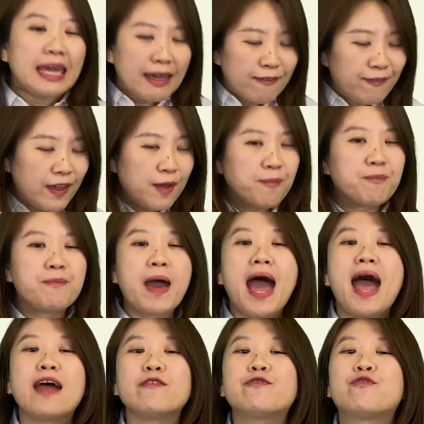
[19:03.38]
even
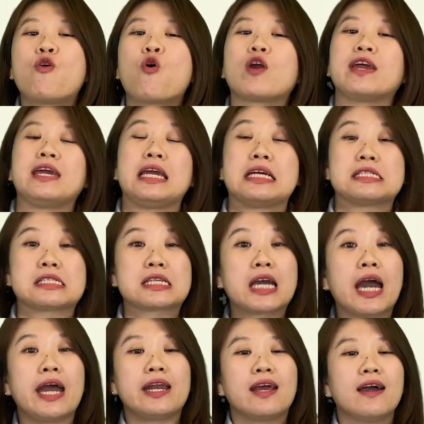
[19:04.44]
bad, for his
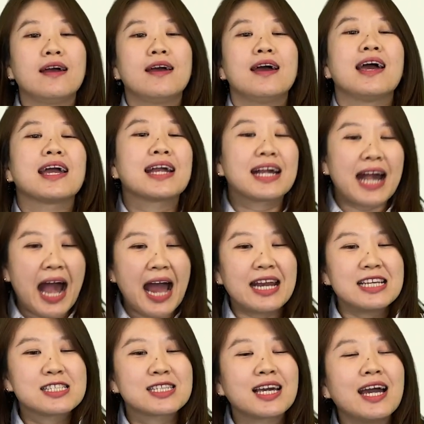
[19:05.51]
good. God
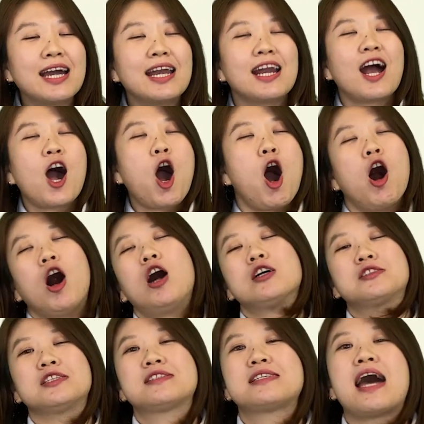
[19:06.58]
is good
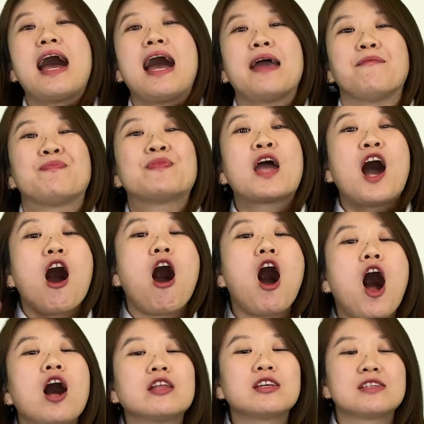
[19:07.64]
all the time.
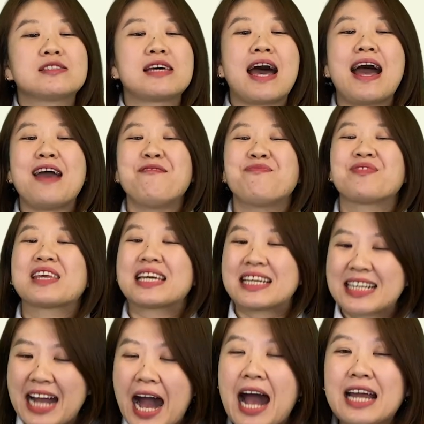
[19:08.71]
All the time,
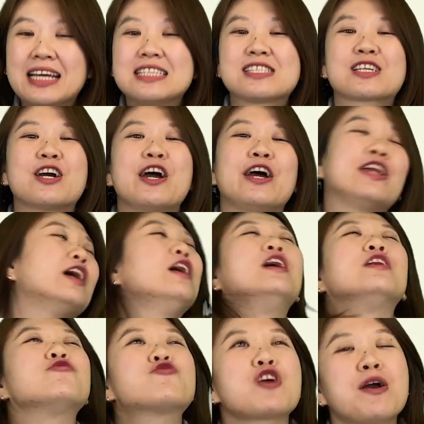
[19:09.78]
God is good.
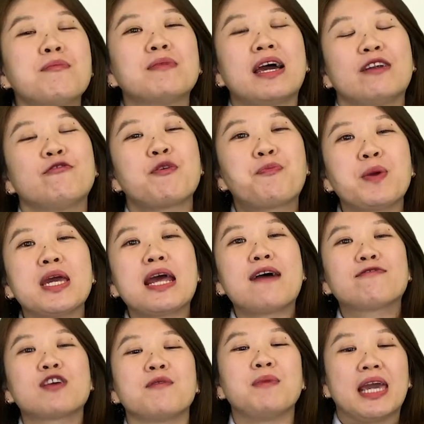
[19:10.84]
Dreamland, repeat after